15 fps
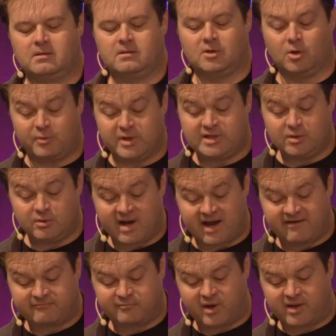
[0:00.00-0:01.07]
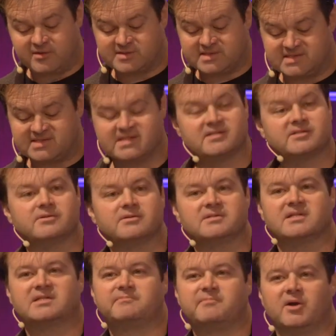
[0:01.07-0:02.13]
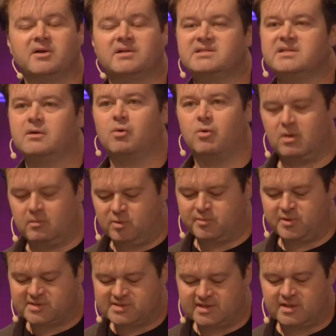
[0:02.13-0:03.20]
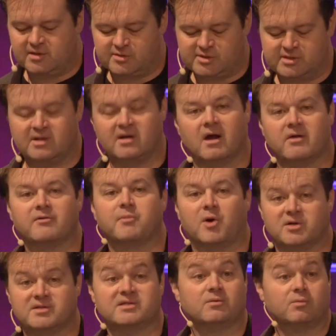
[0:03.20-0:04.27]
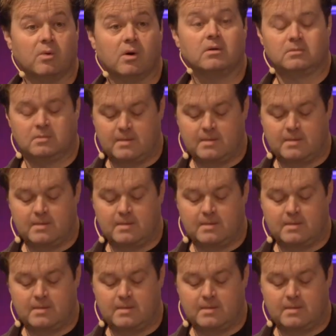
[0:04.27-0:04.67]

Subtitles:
Though we do have brothers and sisters experiencing horrible persecution in other parts of the world.